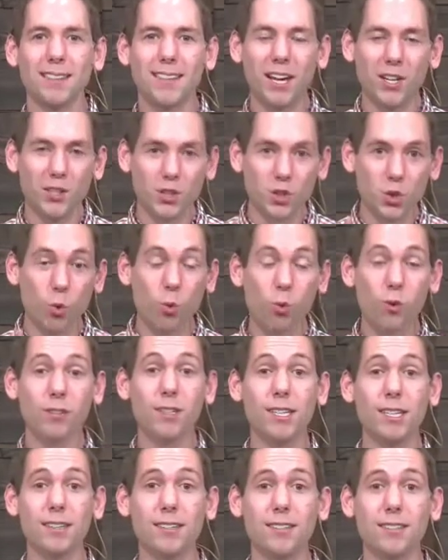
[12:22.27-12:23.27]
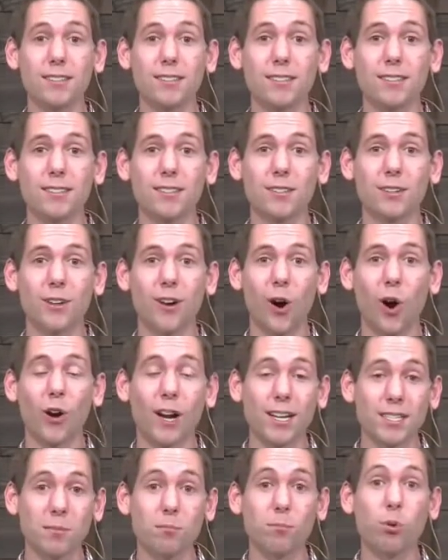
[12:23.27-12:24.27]
that your needs
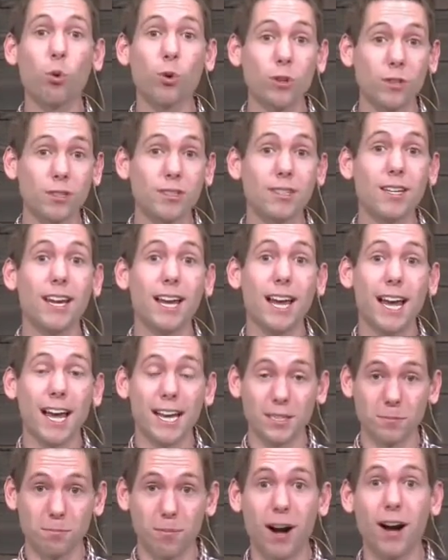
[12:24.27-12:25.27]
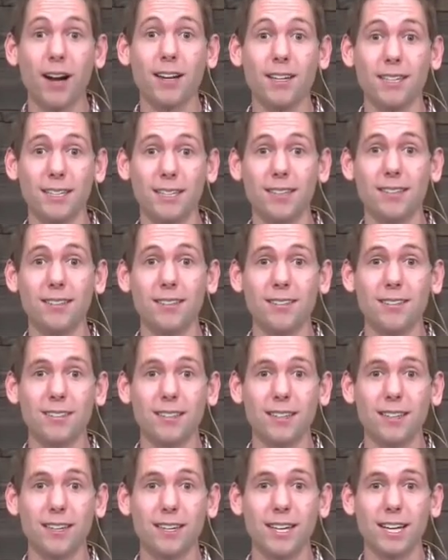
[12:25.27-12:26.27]
are as important as my needs.
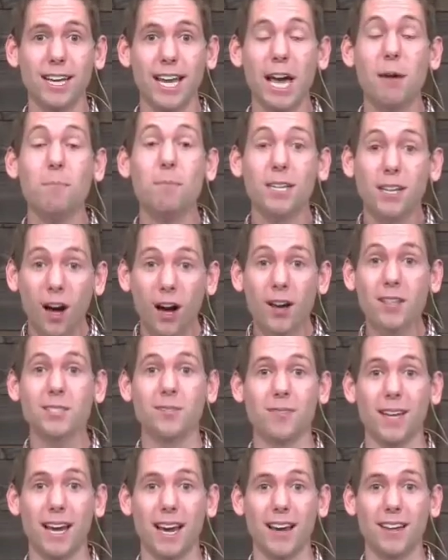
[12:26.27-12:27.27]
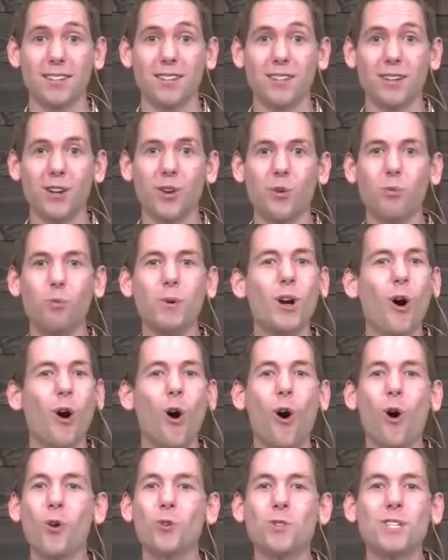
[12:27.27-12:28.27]
And because of that, we
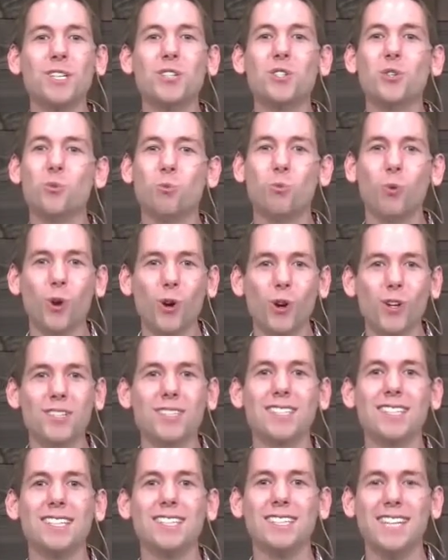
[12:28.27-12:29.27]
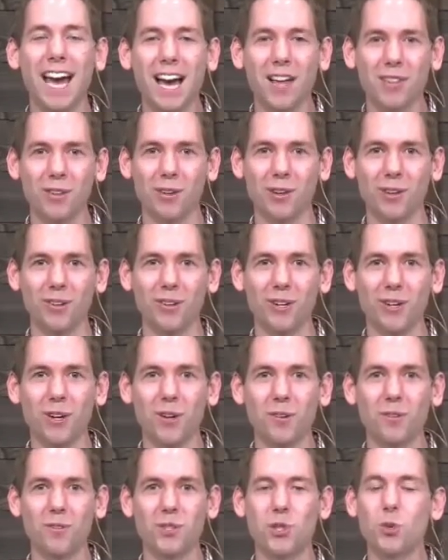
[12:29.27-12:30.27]
all need to work together
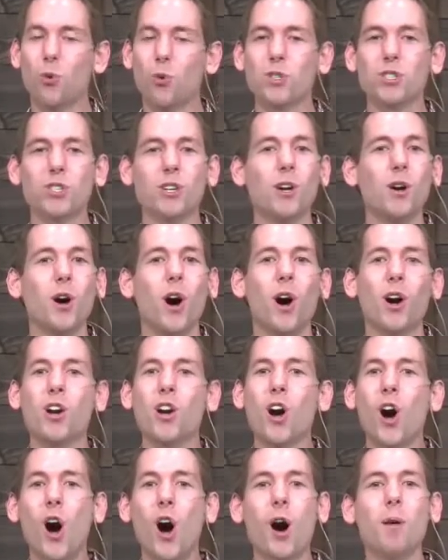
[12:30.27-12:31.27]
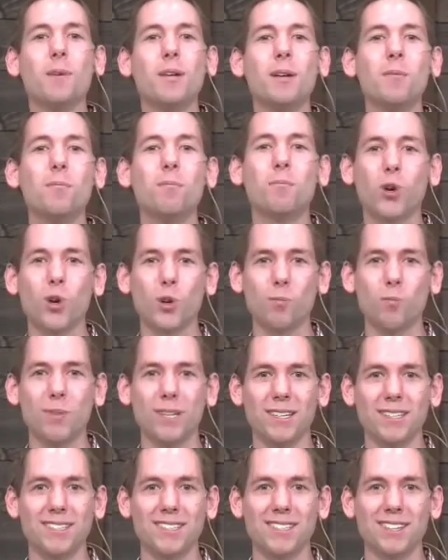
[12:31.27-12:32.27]
towards a common
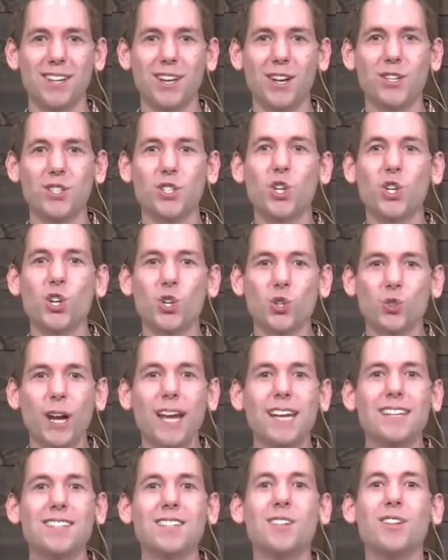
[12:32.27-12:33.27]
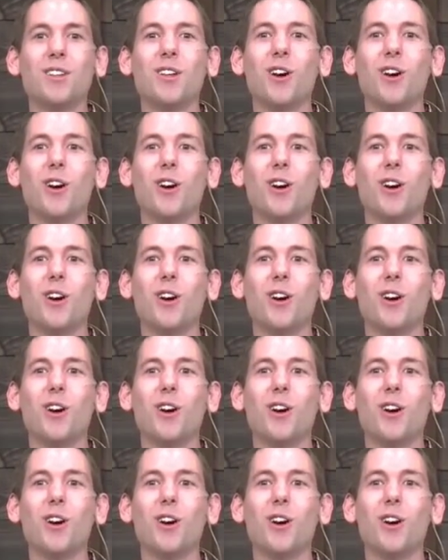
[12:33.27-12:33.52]
purpose to create